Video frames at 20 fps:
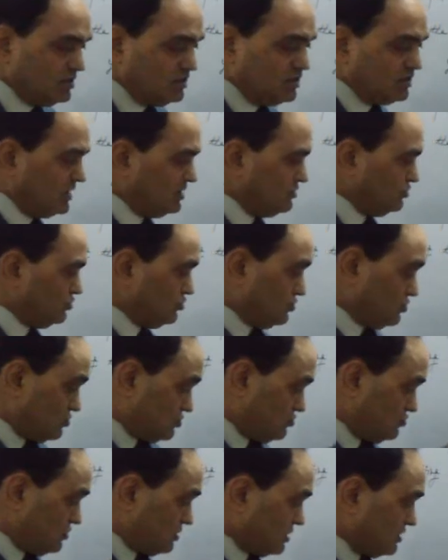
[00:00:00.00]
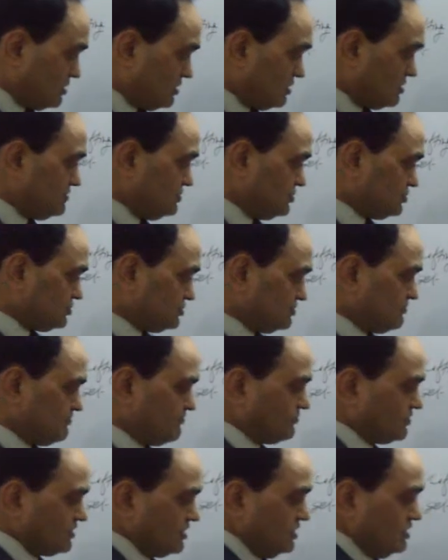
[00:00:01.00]
line to one curve is,
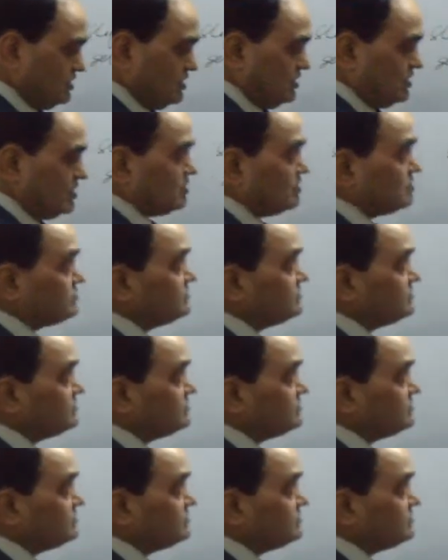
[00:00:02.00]
and curve